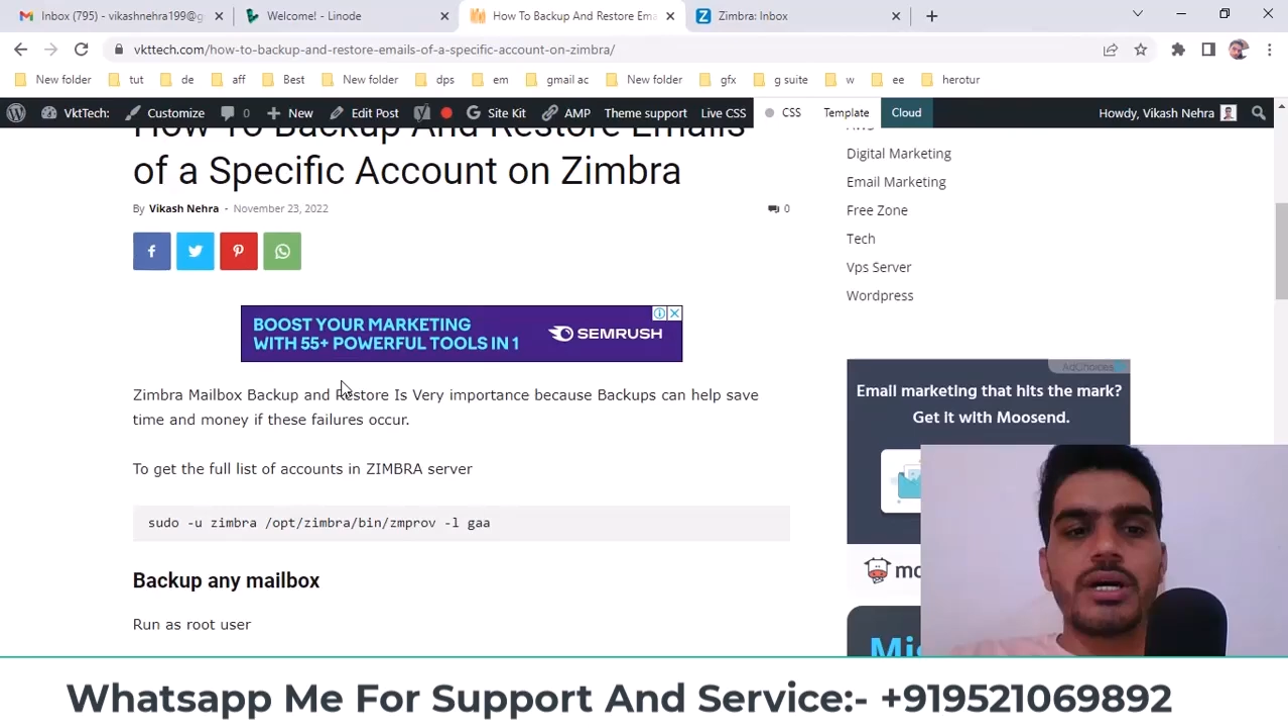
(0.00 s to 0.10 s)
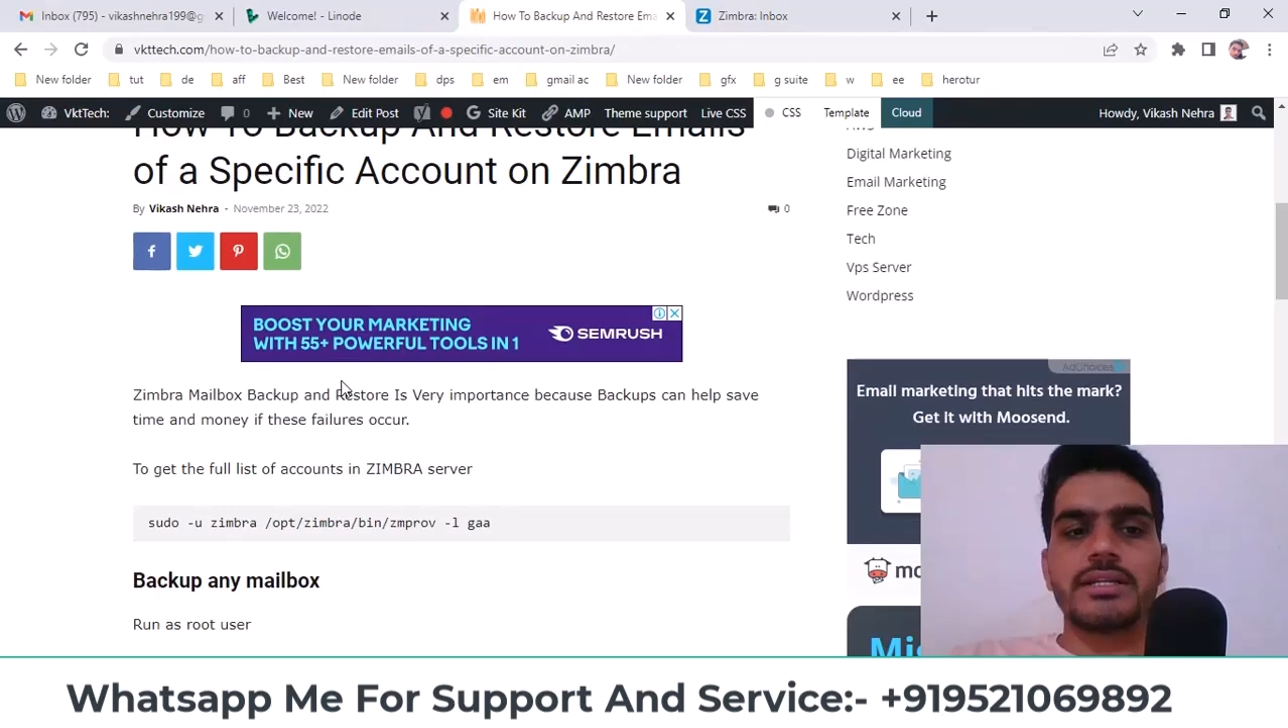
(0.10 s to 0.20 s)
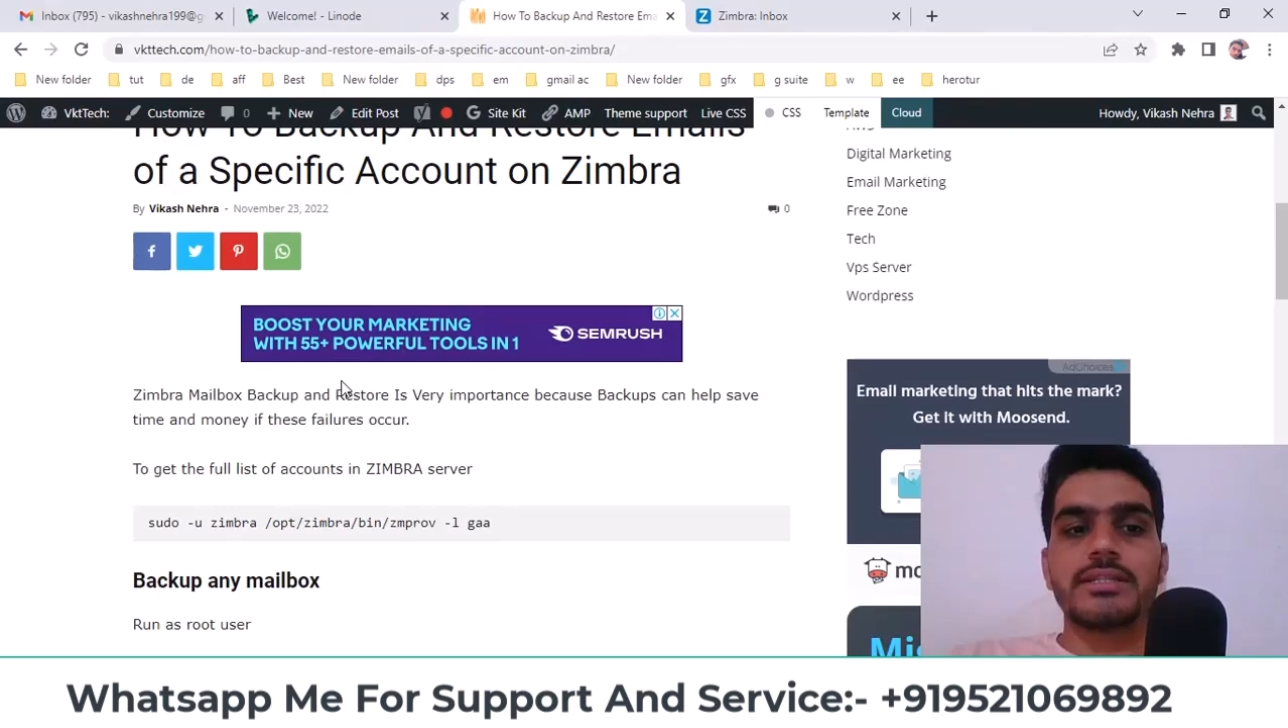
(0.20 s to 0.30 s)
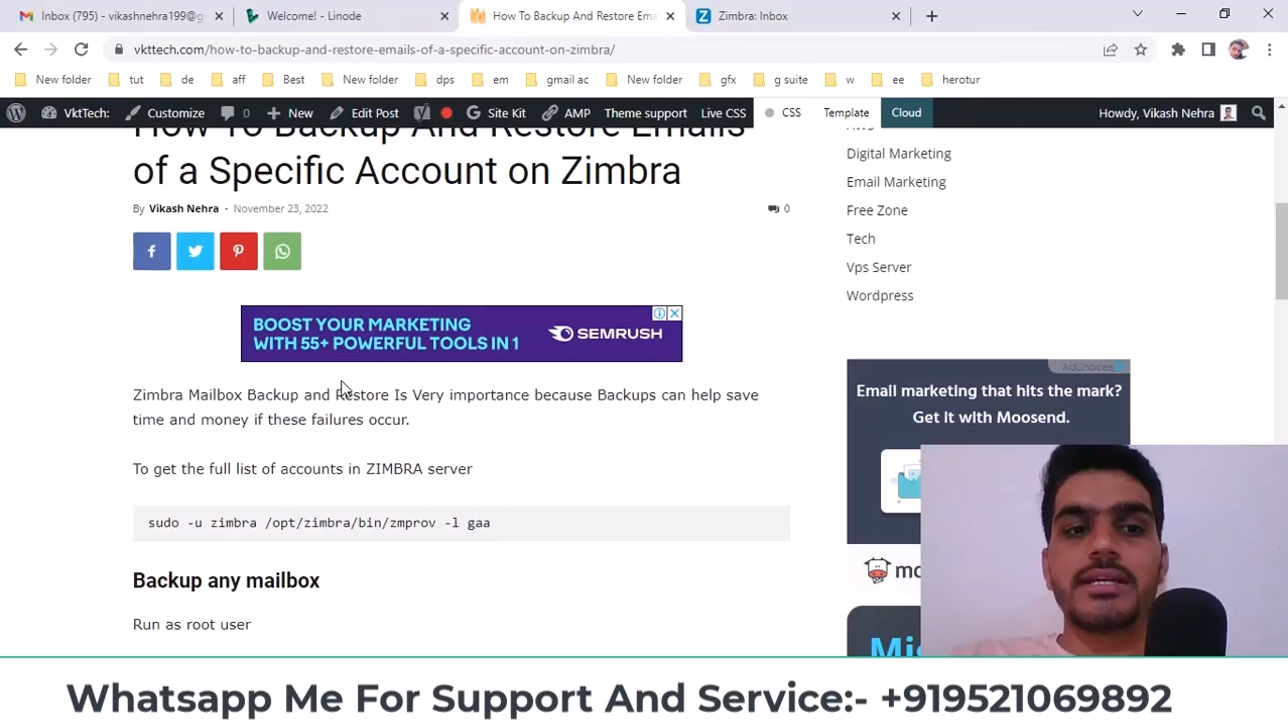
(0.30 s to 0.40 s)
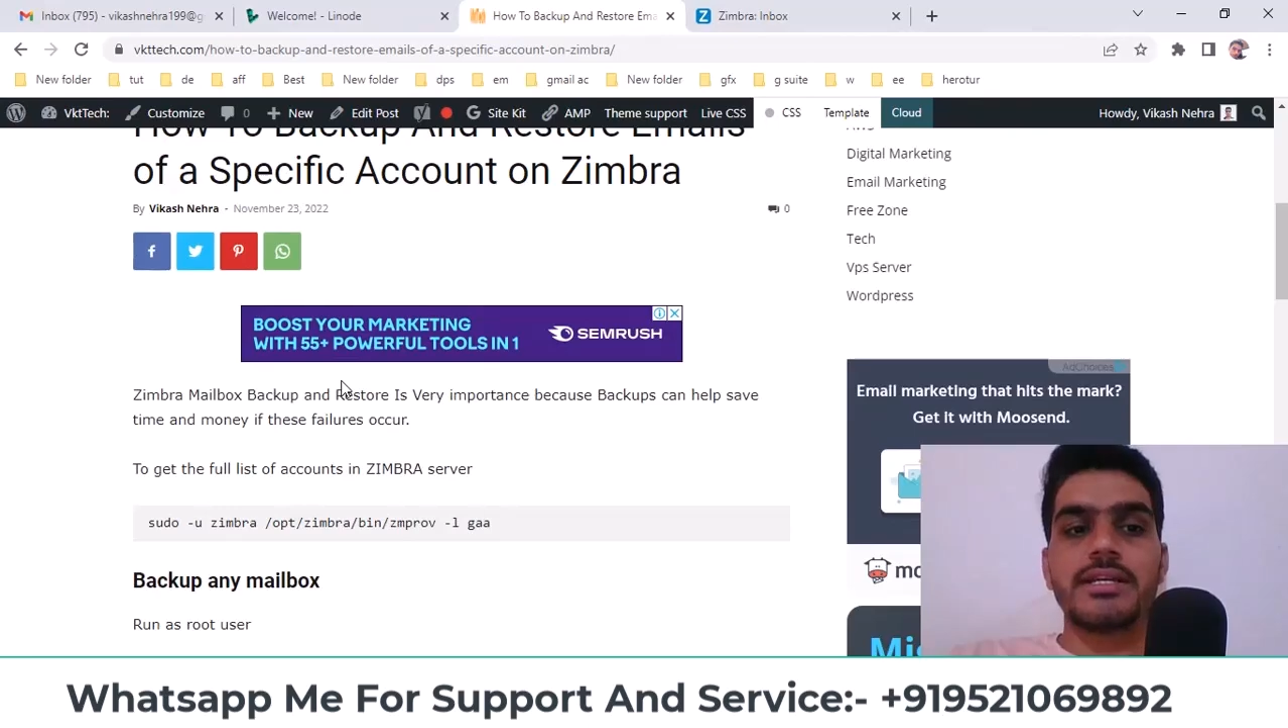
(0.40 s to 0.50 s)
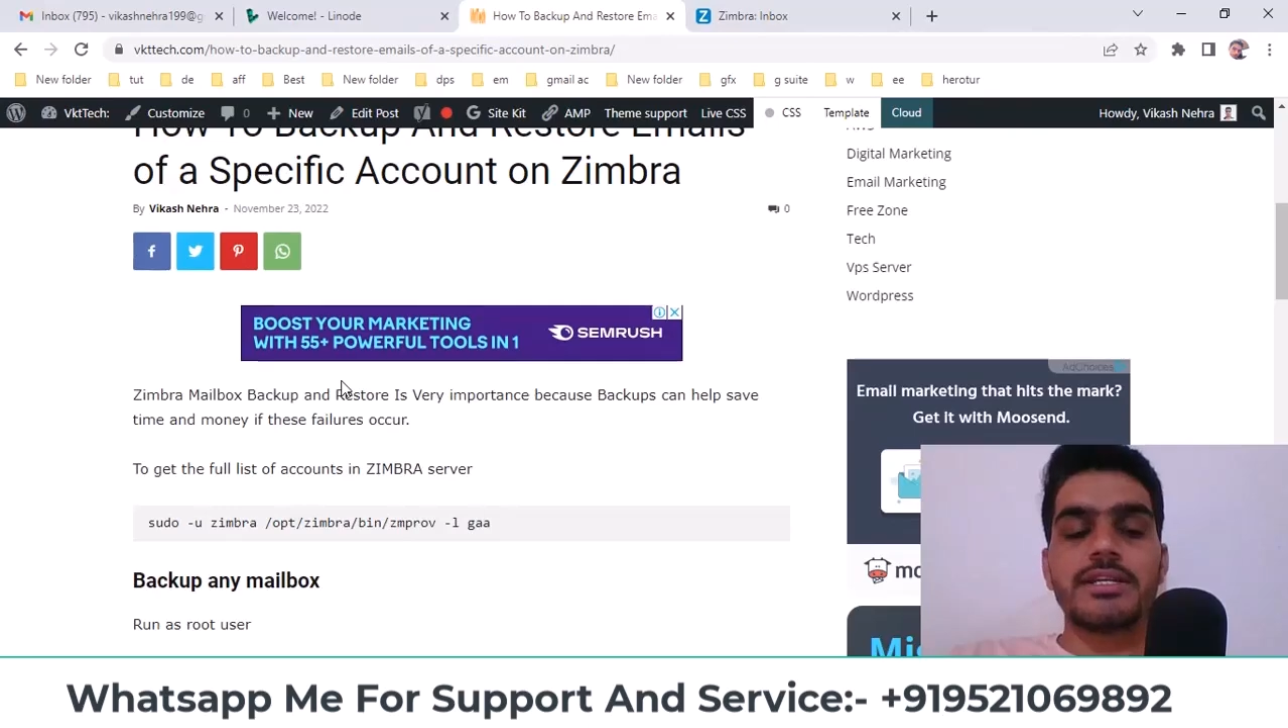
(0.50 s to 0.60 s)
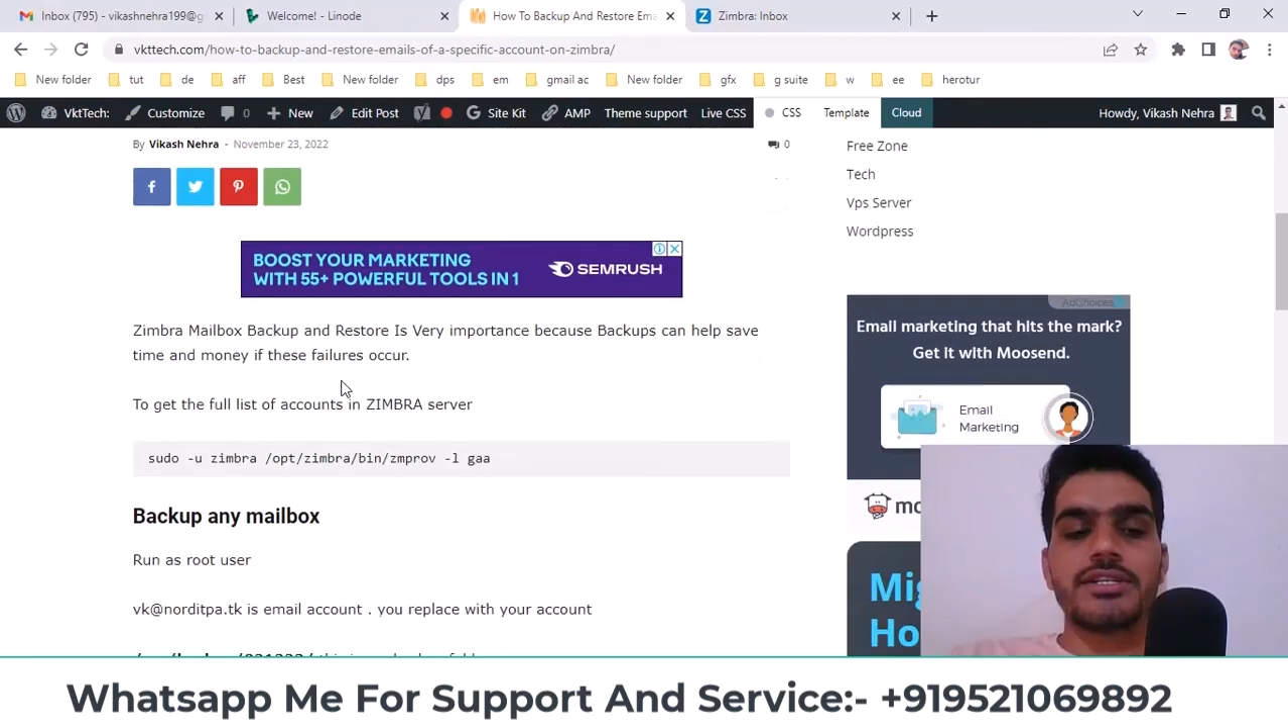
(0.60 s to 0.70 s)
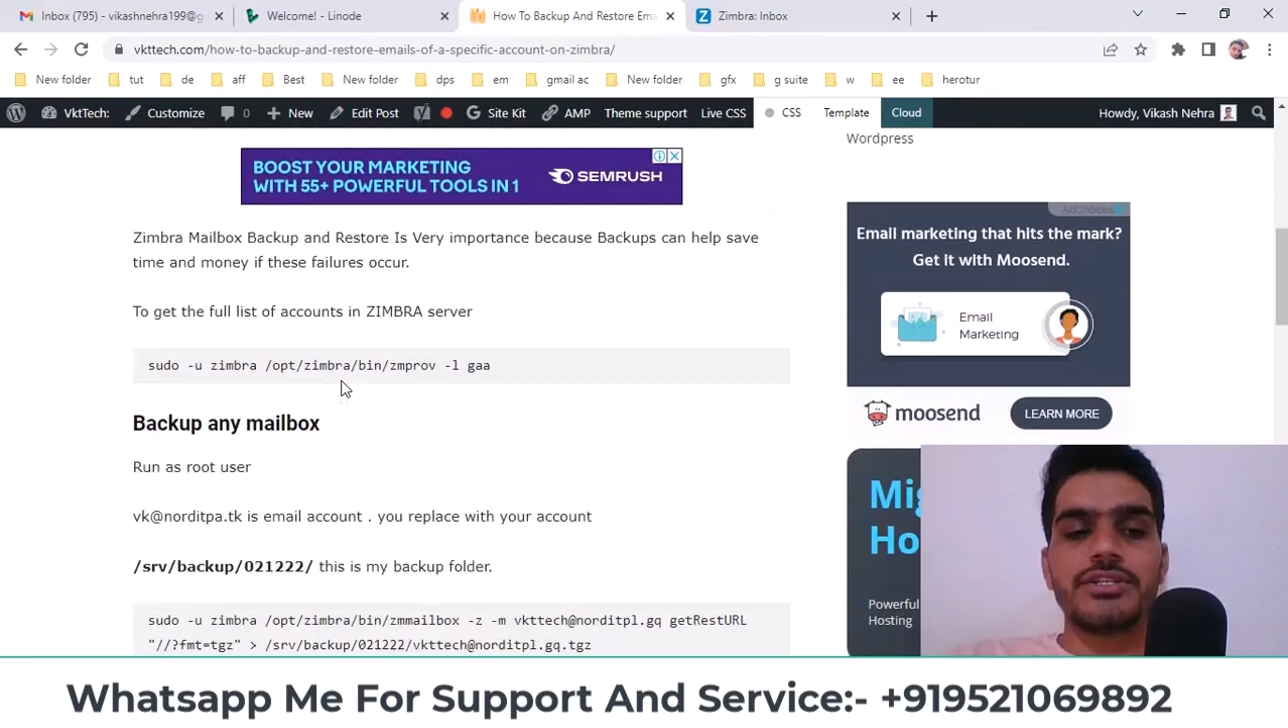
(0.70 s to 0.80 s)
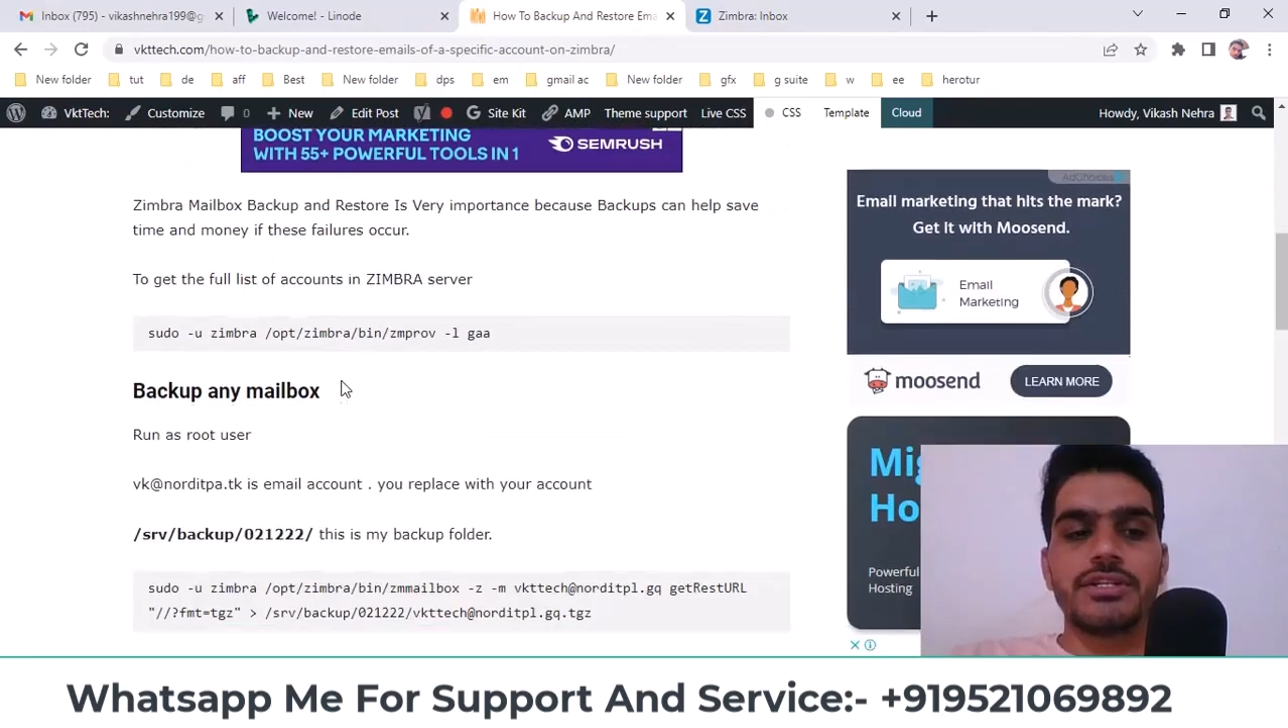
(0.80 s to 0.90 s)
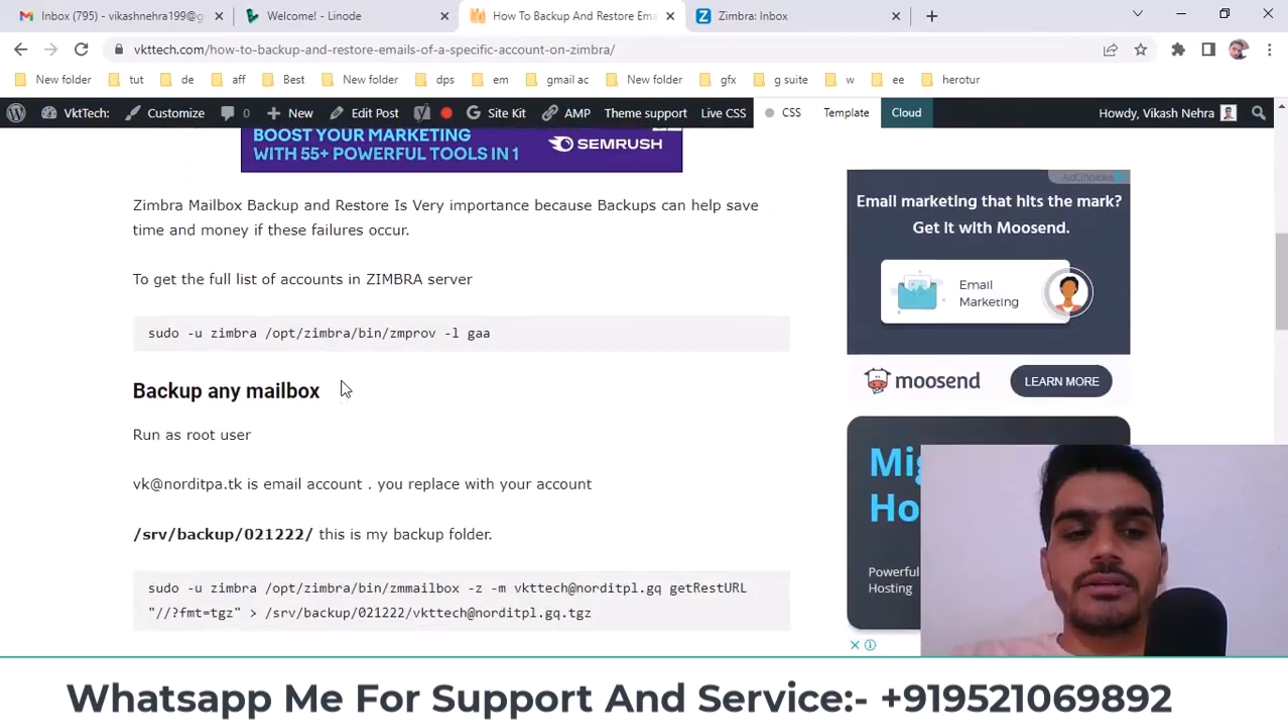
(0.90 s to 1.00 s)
must follow them.